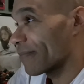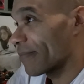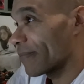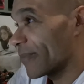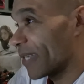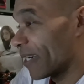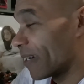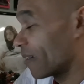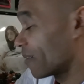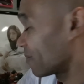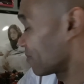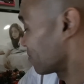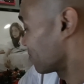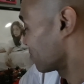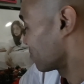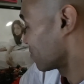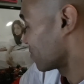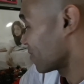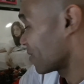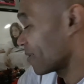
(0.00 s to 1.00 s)
you know,
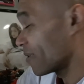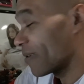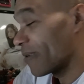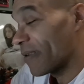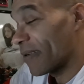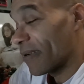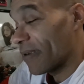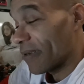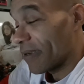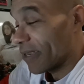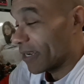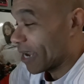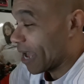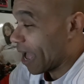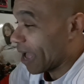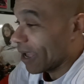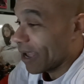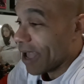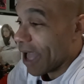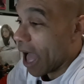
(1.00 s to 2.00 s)

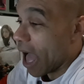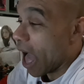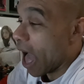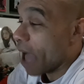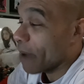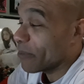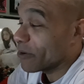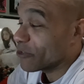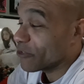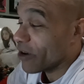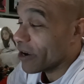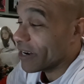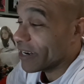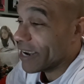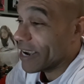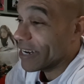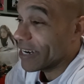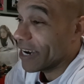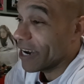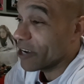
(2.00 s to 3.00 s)
I've been trying to
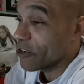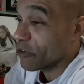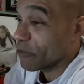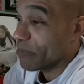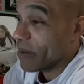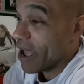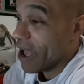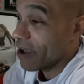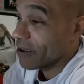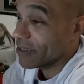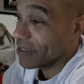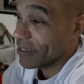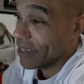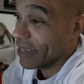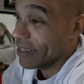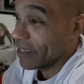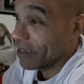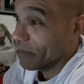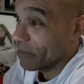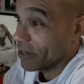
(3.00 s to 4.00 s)
gain 100 pounds
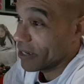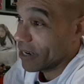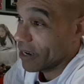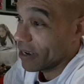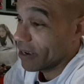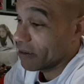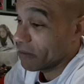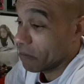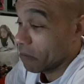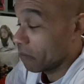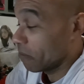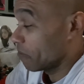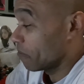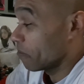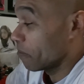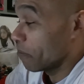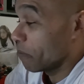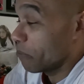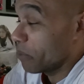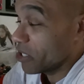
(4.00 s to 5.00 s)
lately, but
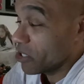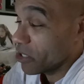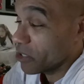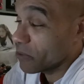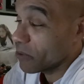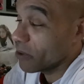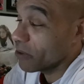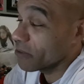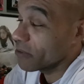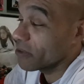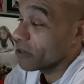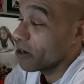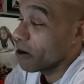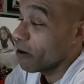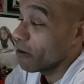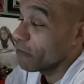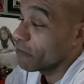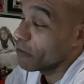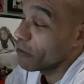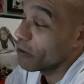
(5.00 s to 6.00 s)
bitches won't
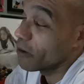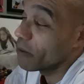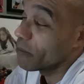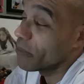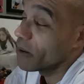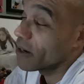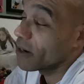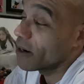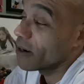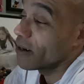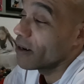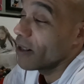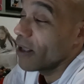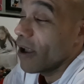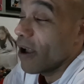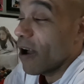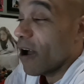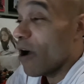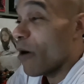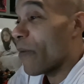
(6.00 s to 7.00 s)
go for it. But
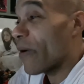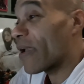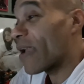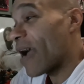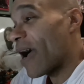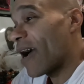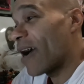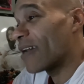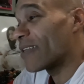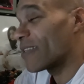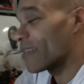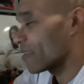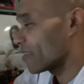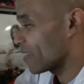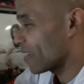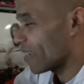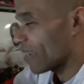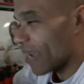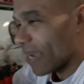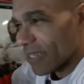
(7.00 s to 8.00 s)
oh my god!
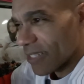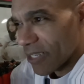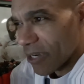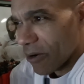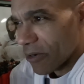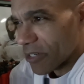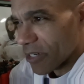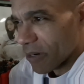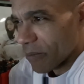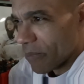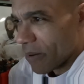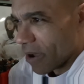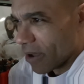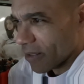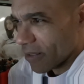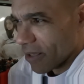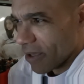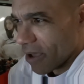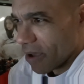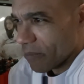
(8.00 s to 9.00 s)
So I told you
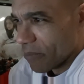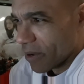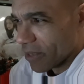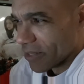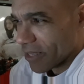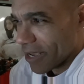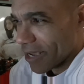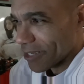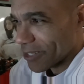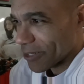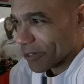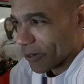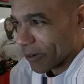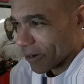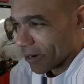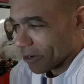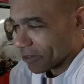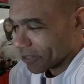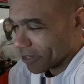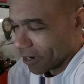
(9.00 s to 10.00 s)
about the
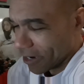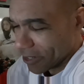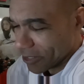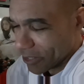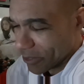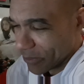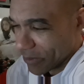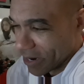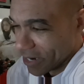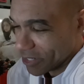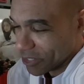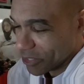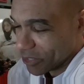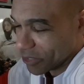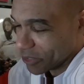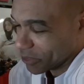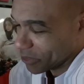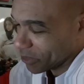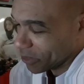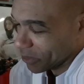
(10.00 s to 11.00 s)
escort I was talking to, right?
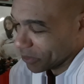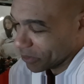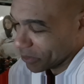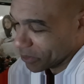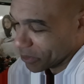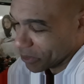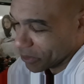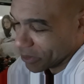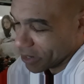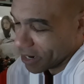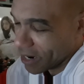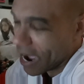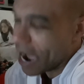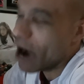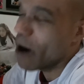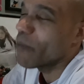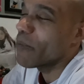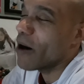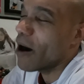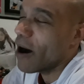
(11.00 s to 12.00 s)
Who
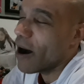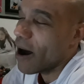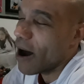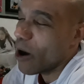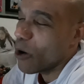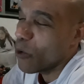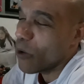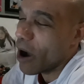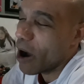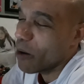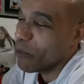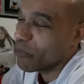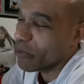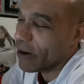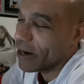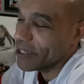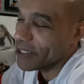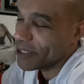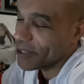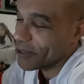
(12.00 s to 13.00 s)

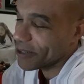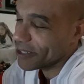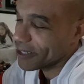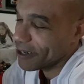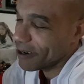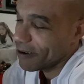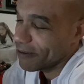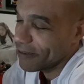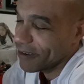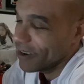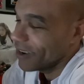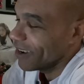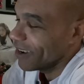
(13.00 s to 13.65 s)
outpriced herself.